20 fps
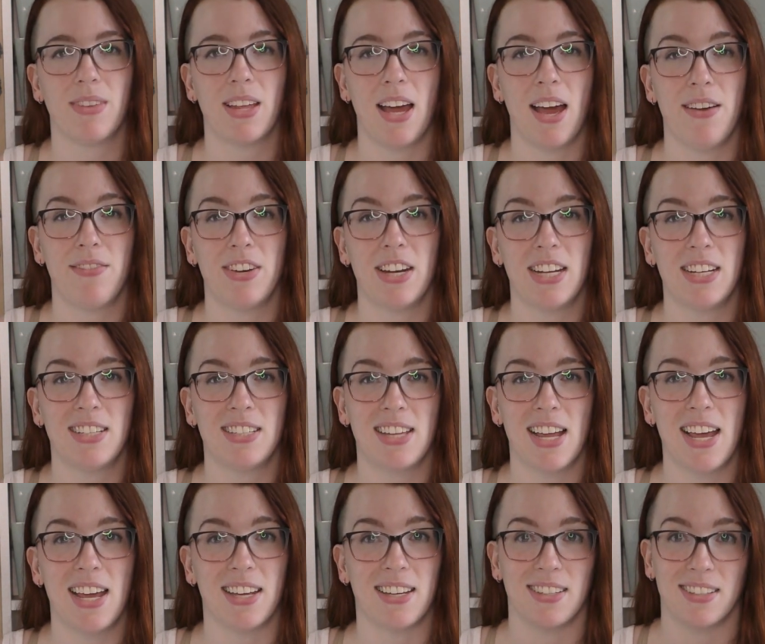Have a nice
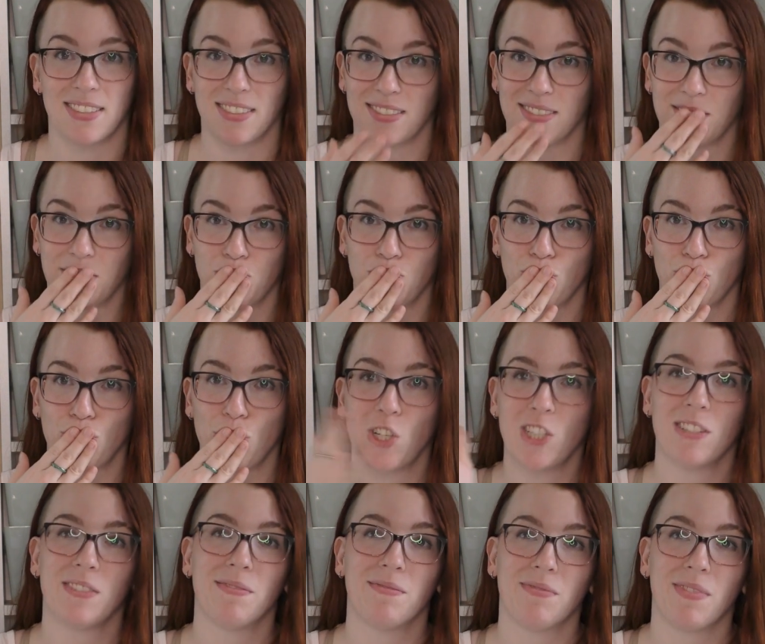day.
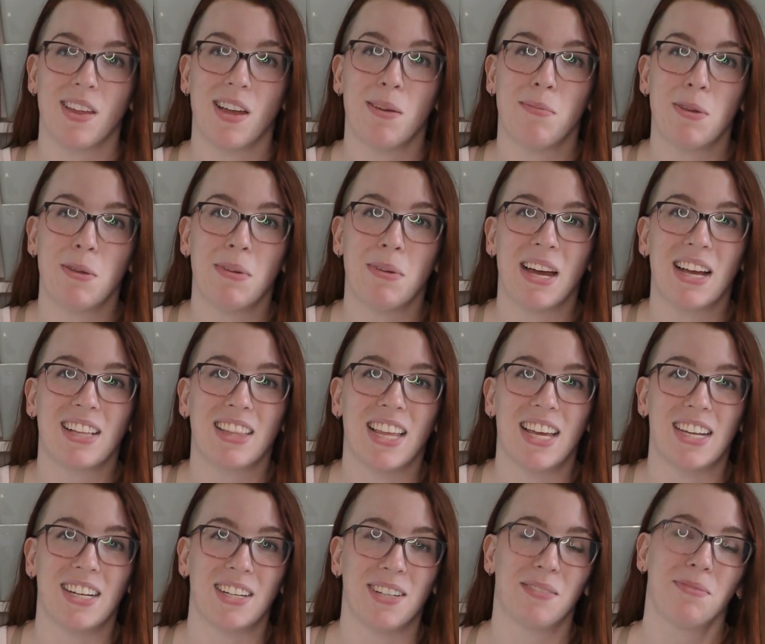I'll be back
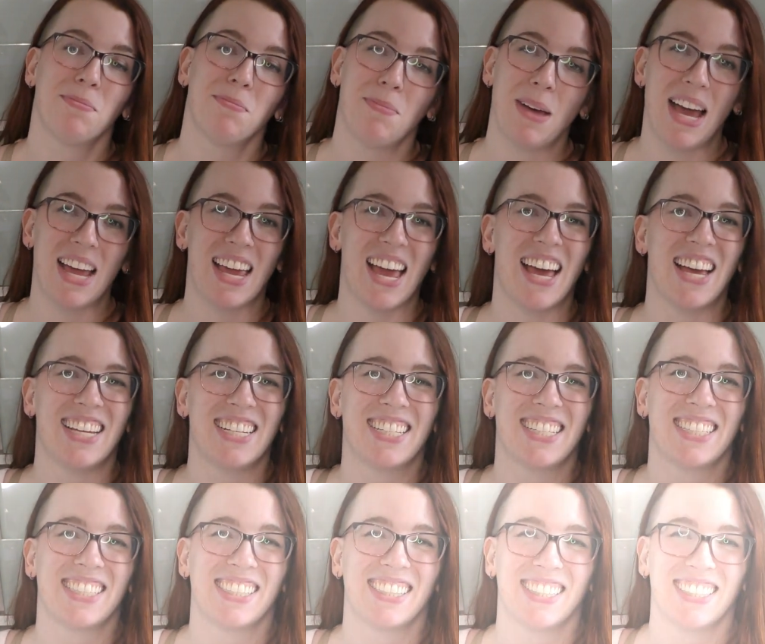later. Bye guys.